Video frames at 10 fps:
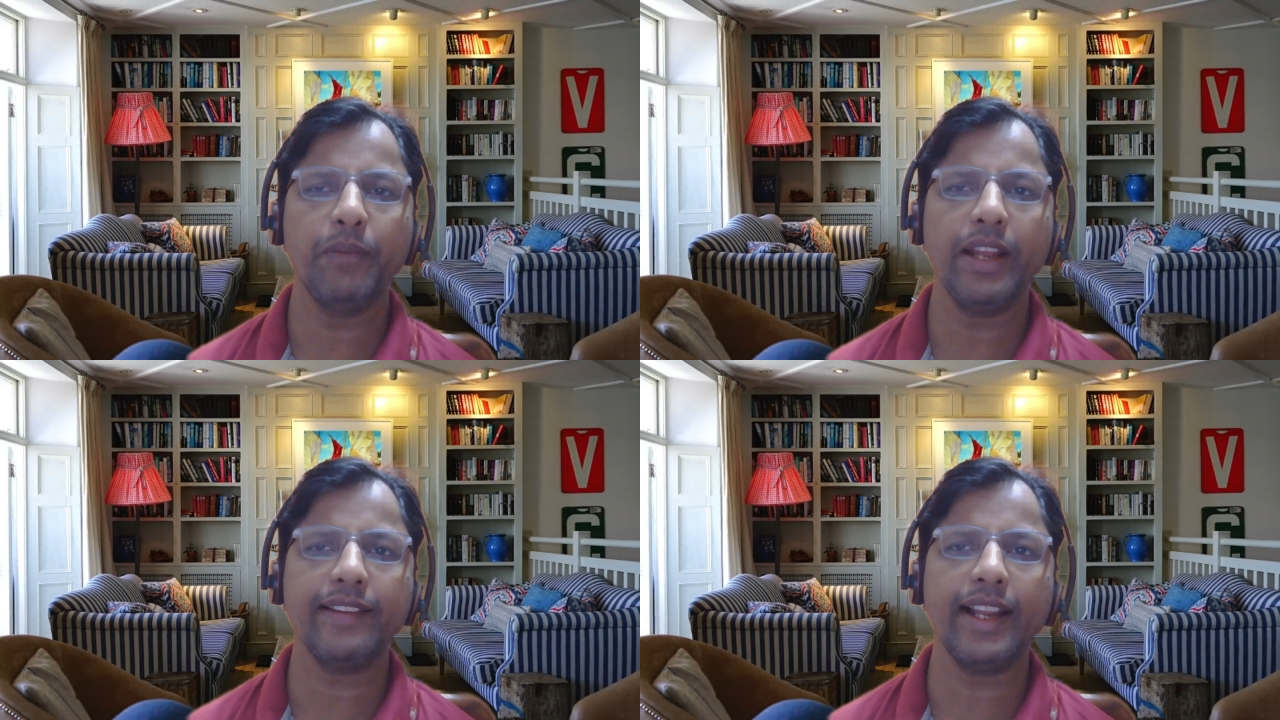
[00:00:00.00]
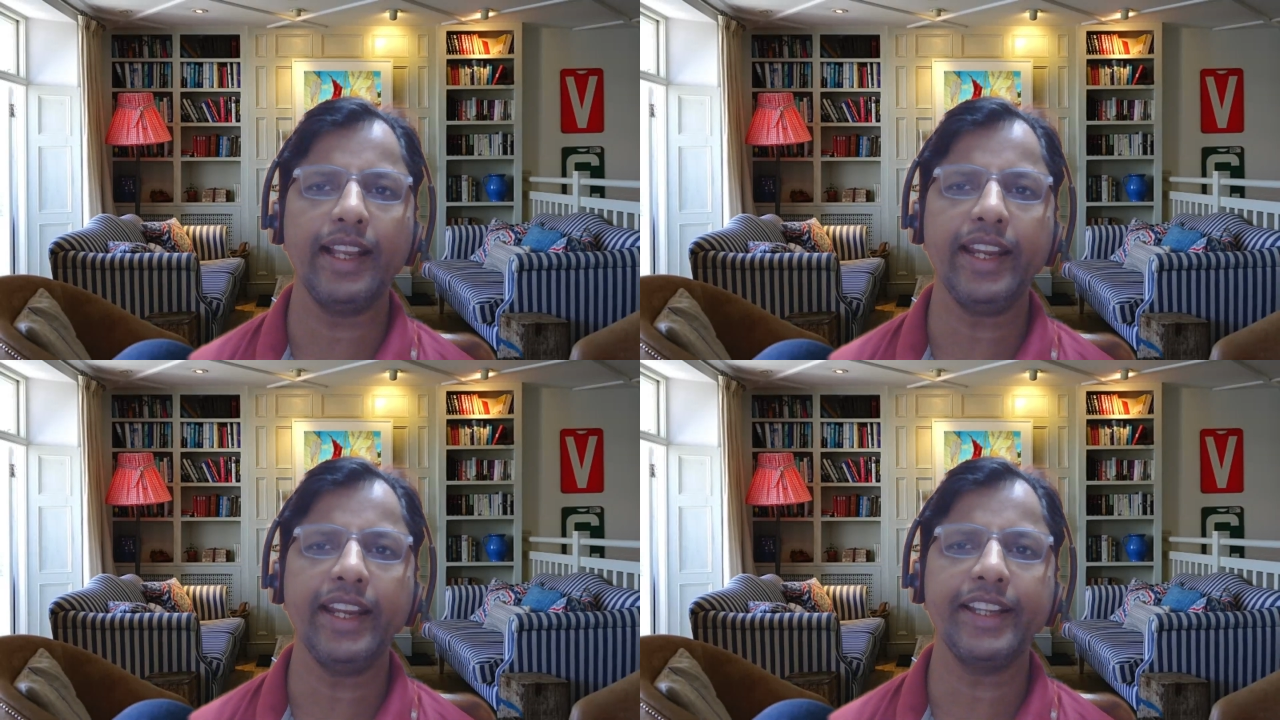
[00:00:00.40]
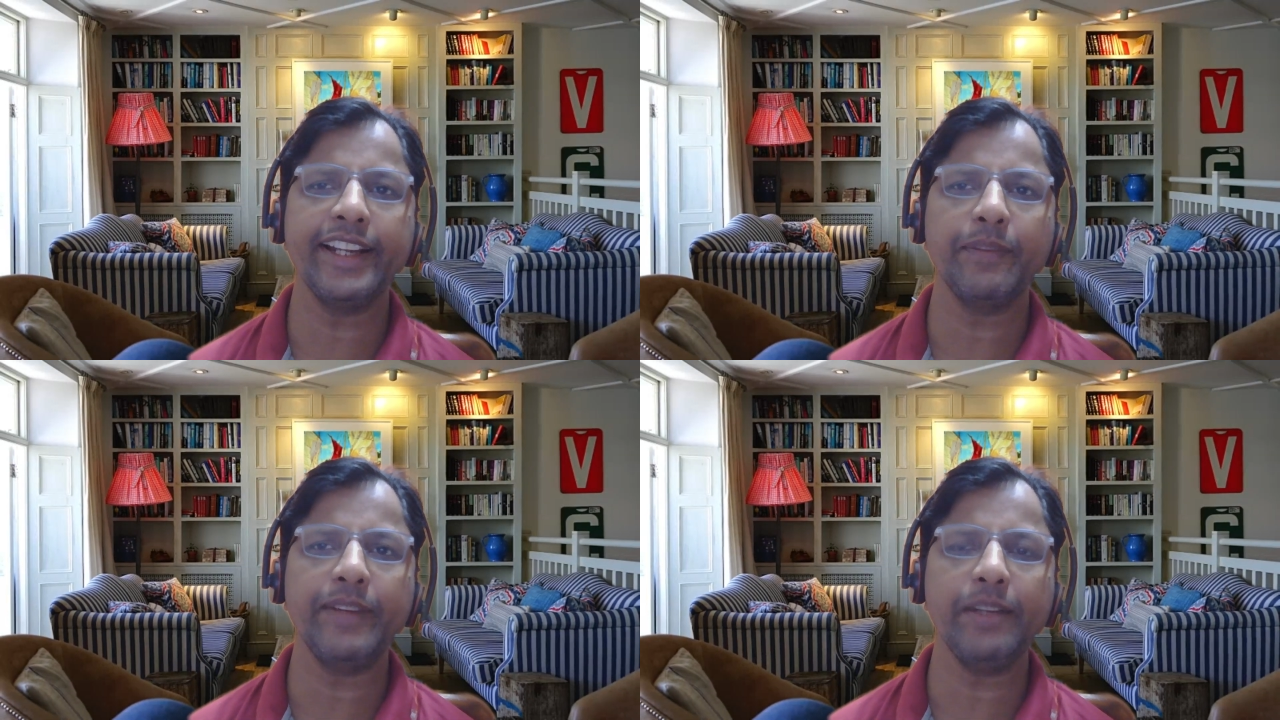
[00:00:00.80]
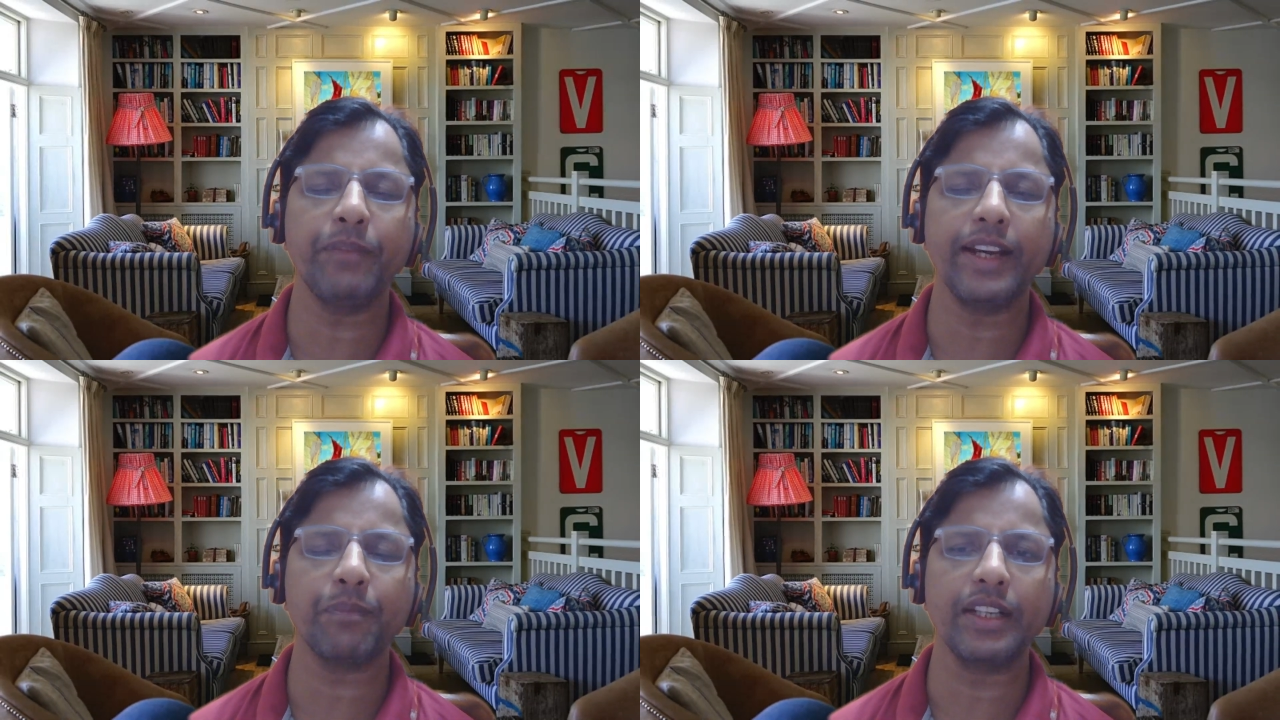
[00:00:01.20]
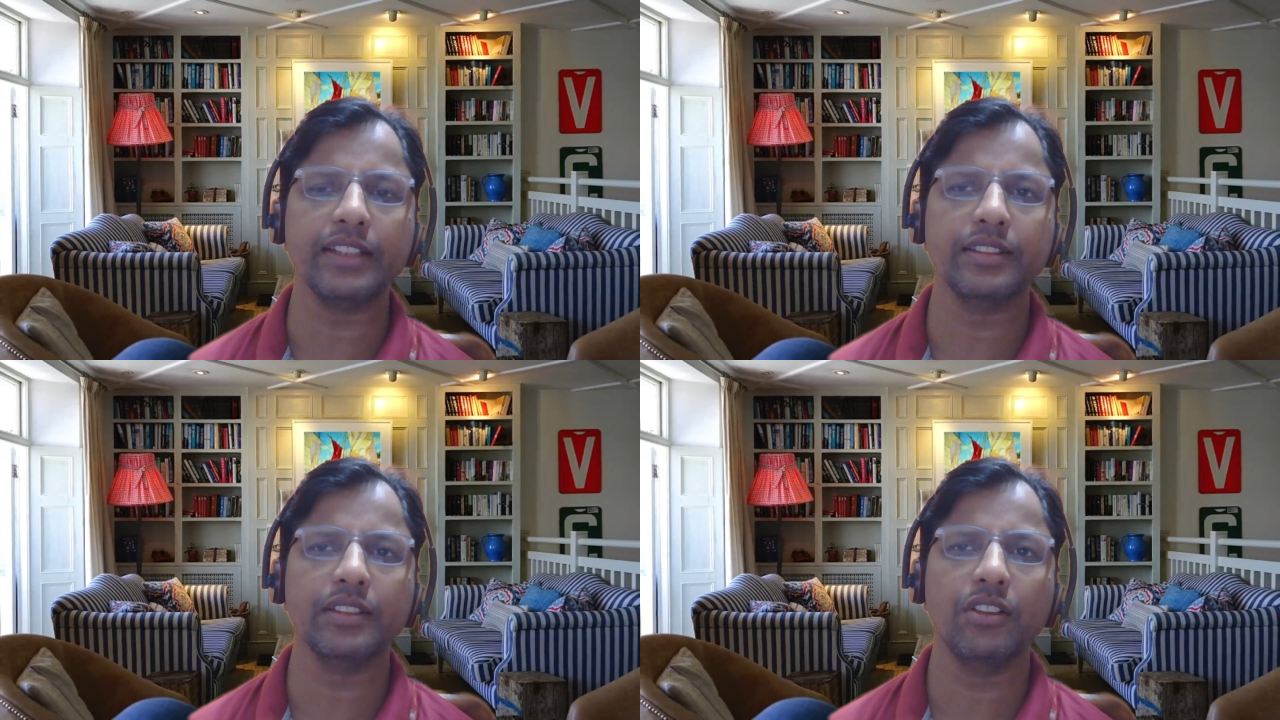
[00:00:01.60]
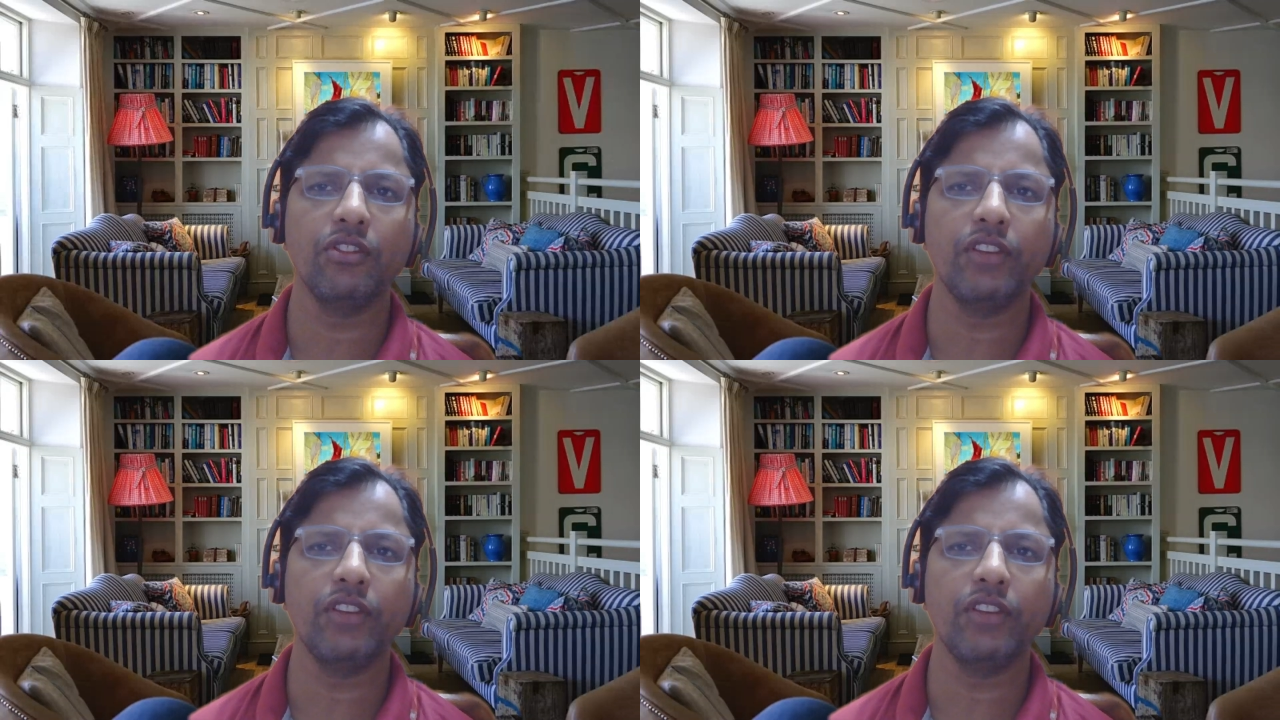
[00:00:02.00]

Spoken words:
Basically intent means purpose.